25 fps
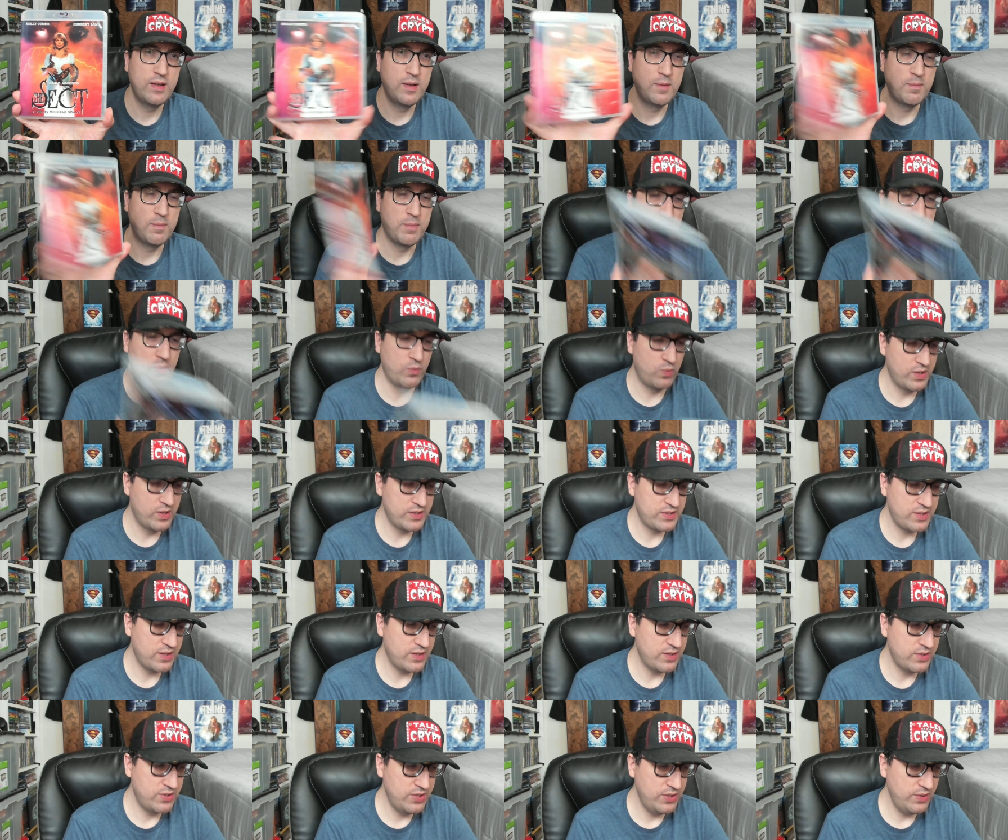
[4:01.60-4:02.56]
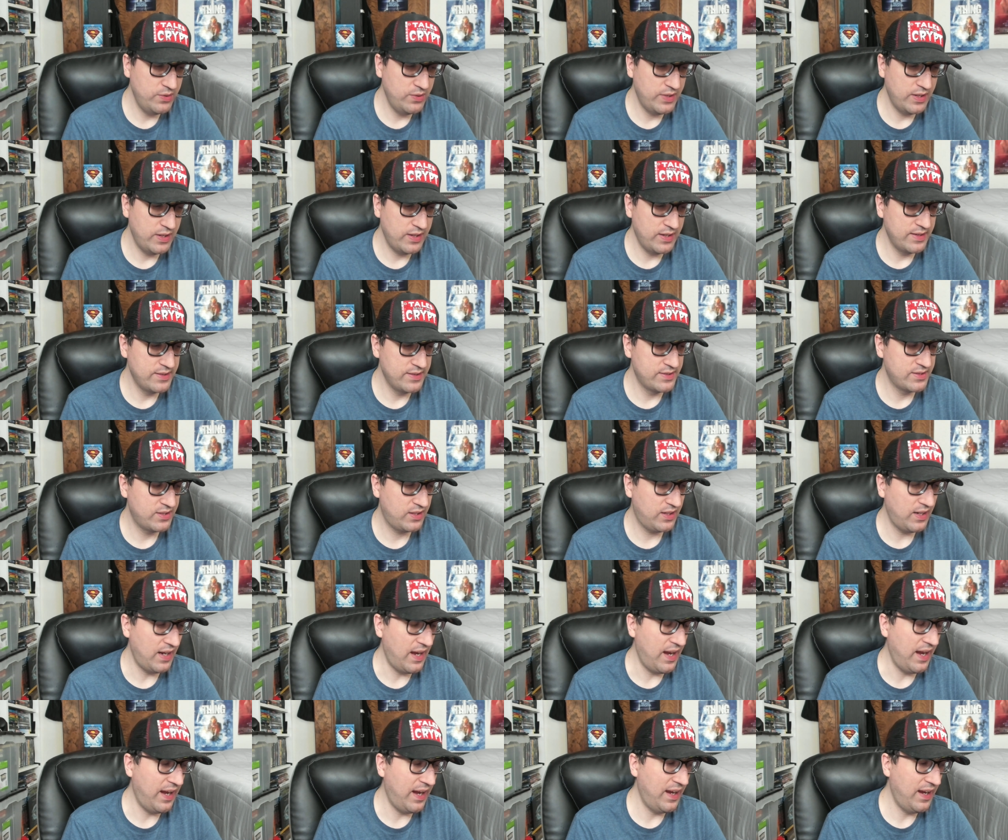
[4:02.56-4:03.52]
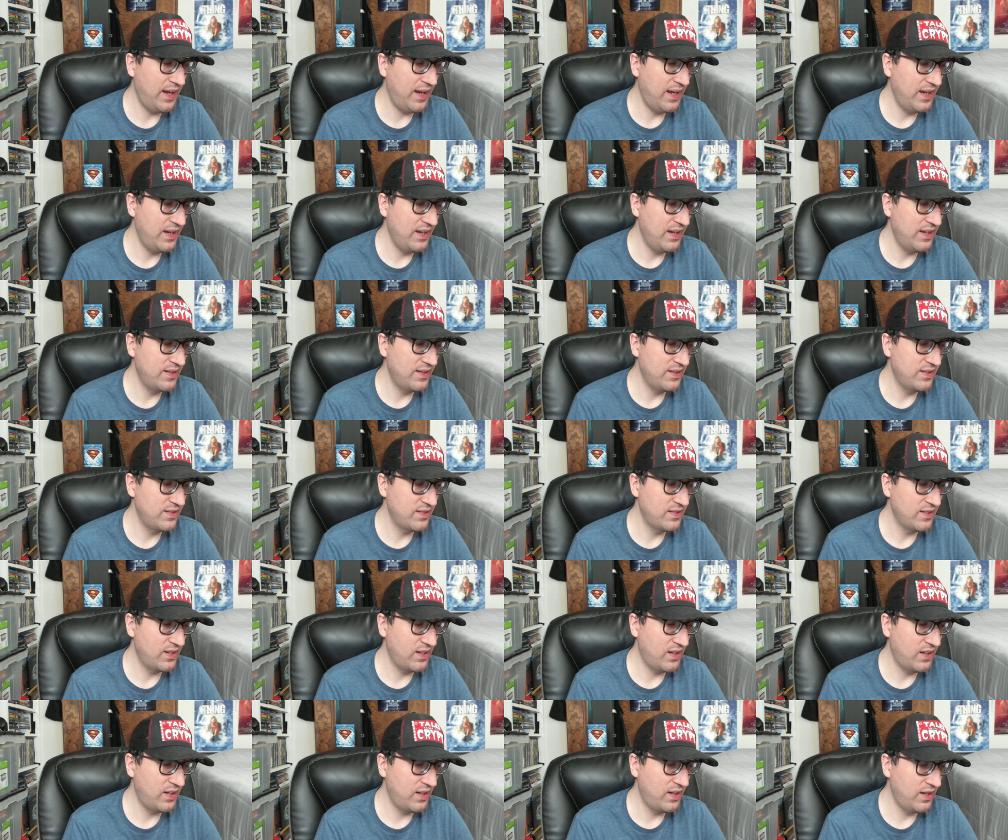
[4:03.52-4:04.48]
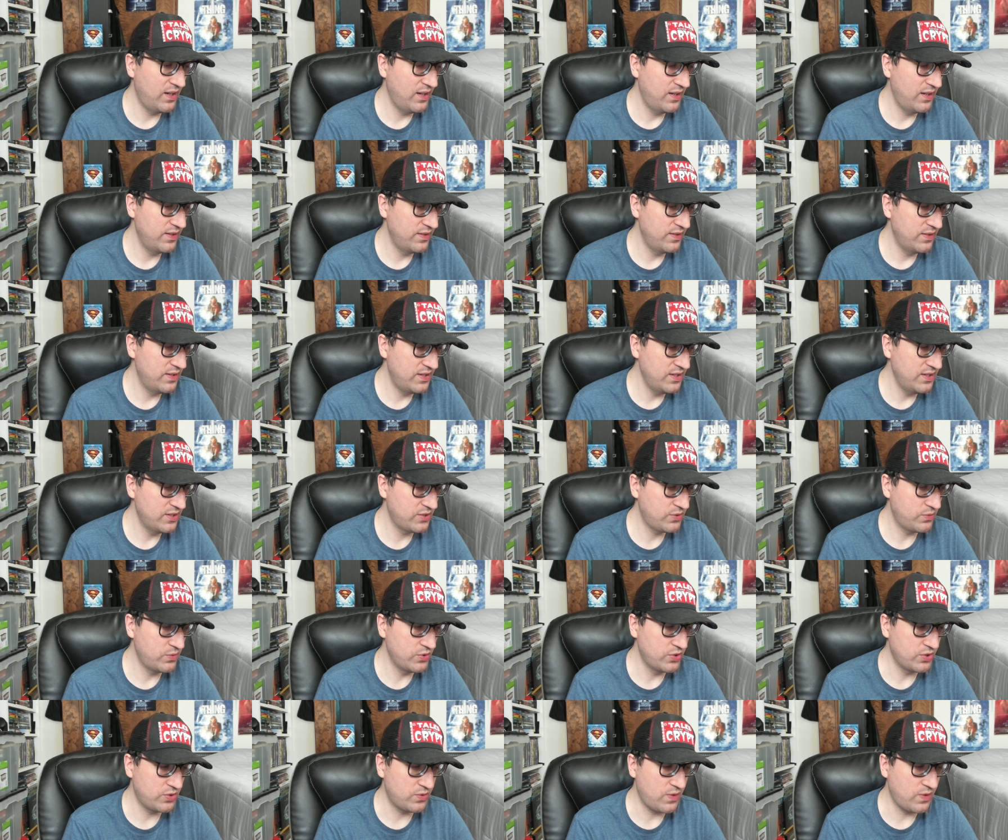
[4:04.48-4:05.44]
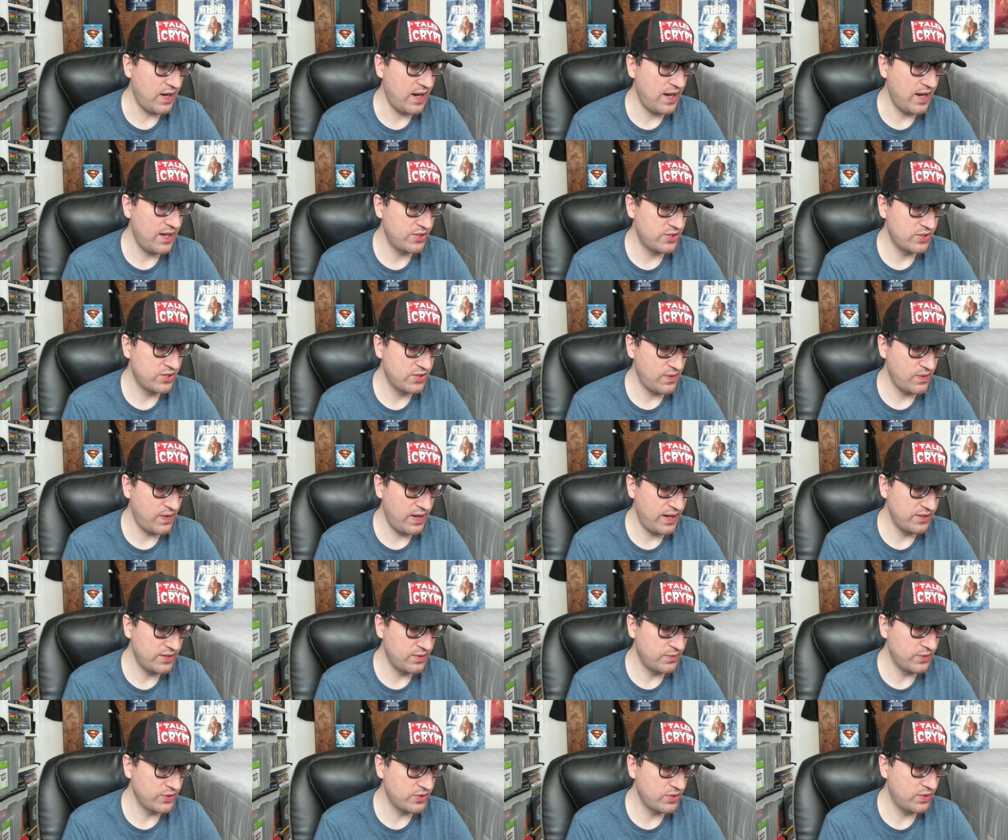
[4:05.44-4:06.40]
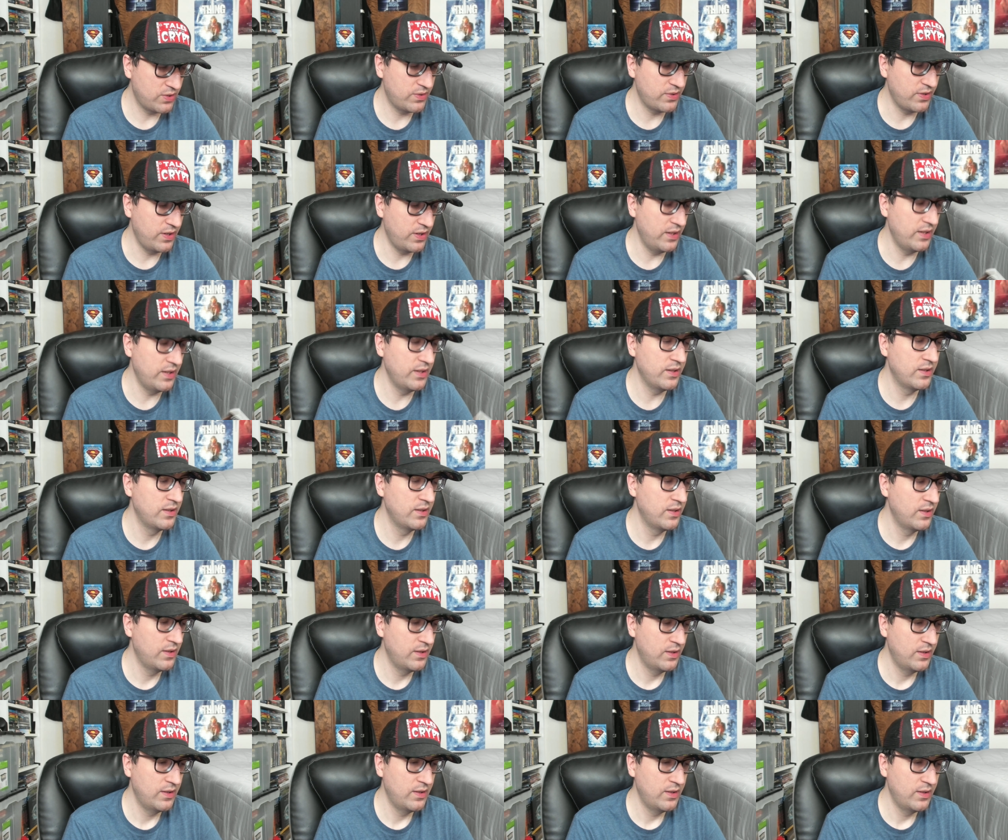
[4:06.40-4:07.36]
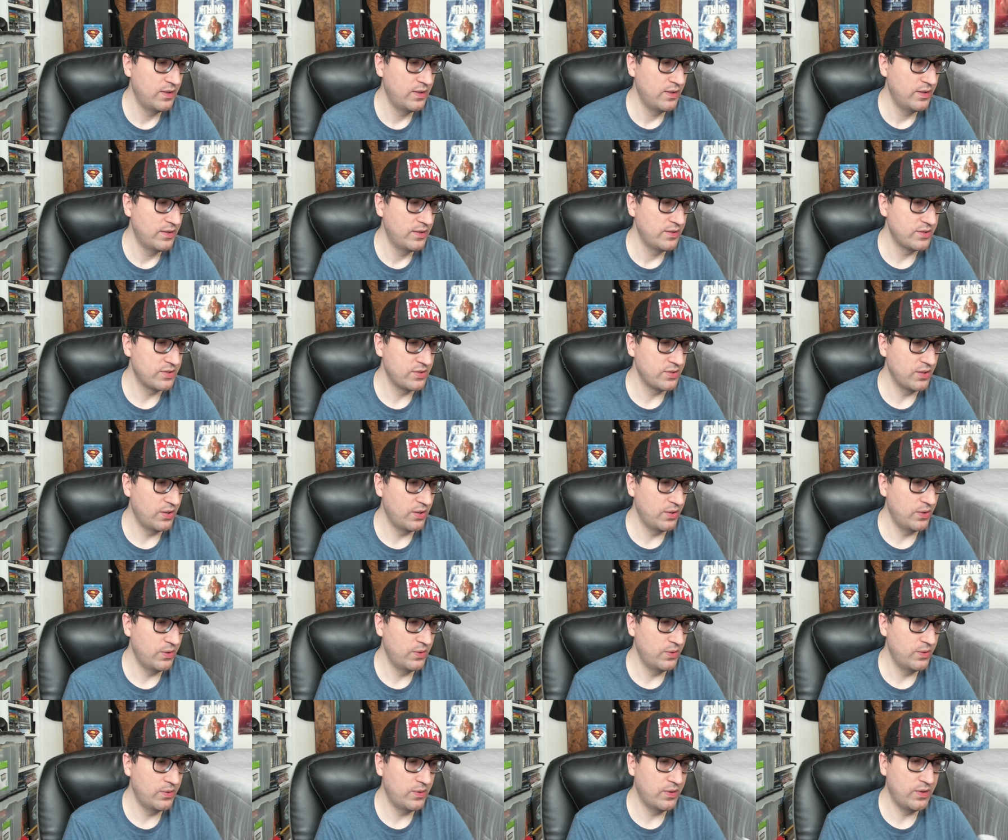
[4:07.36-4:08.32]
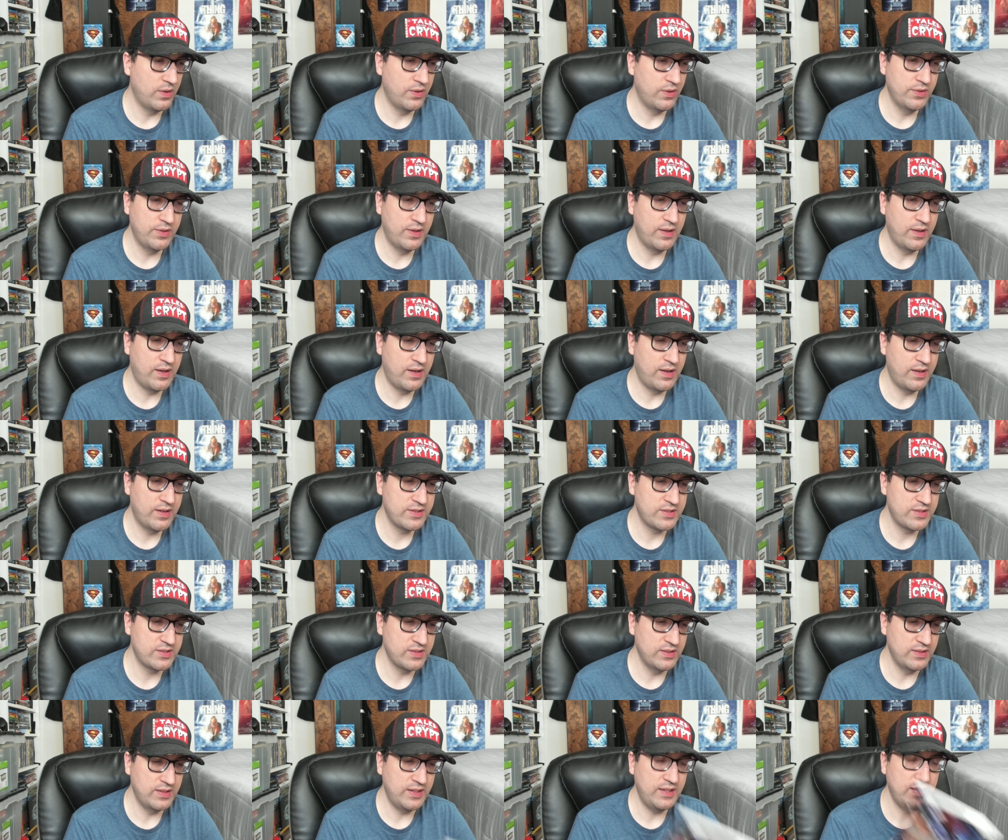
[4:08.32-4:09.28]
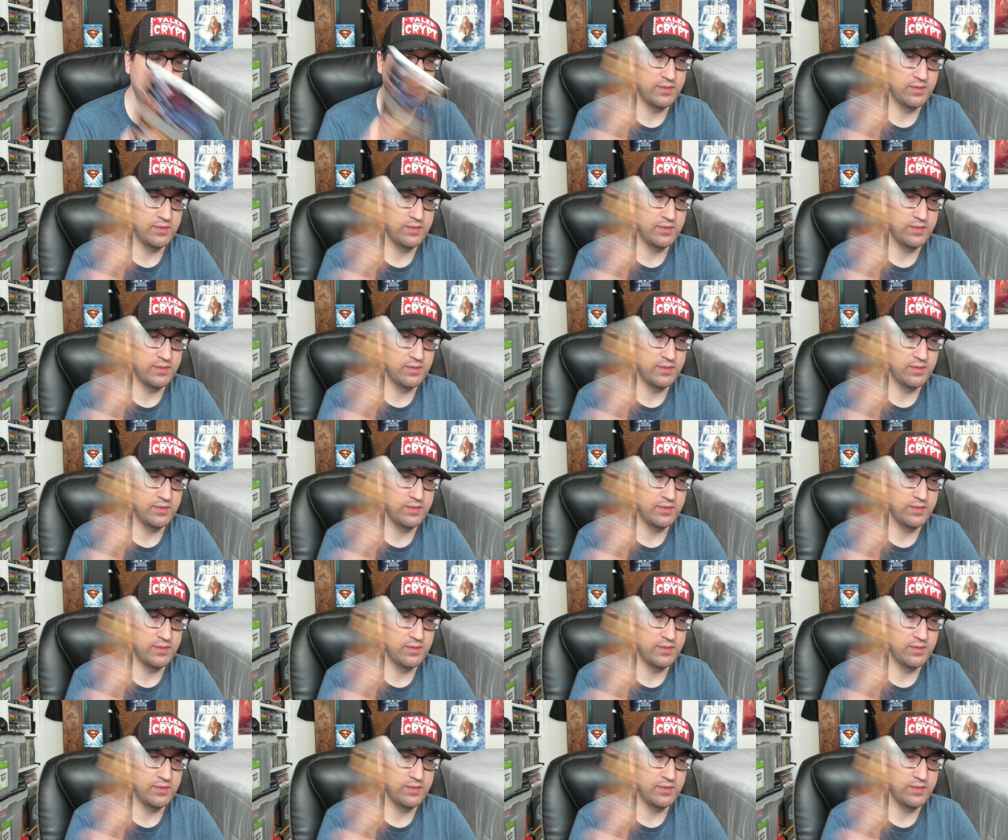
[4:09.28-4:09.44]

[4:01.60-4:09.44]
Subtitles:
But it was in the two disc, and the disc was scratched, so I had to return it. So, honestly, it